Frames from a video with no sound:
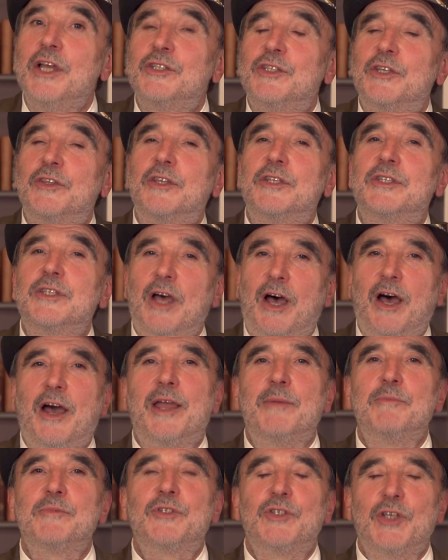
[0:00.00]
to the
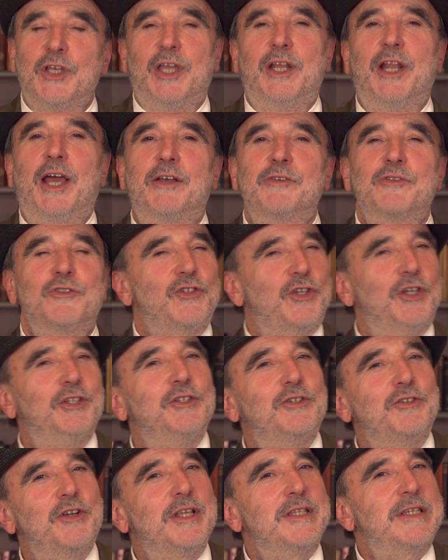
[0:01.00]
Times Chicken House
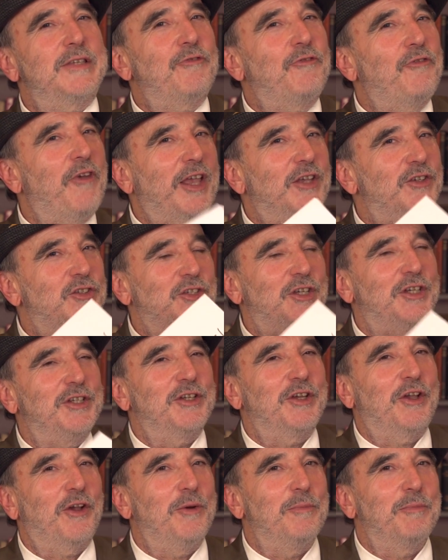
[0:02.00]
Children's
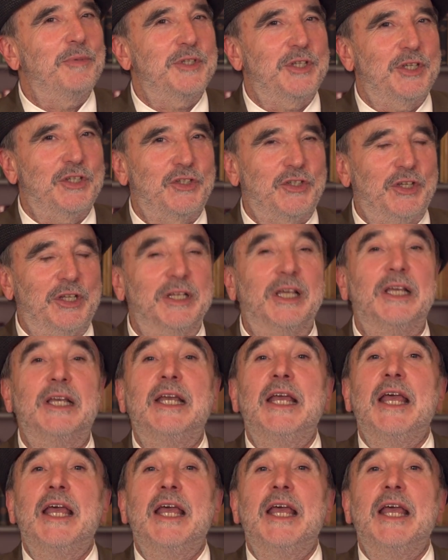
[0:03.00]
Fiction Competition.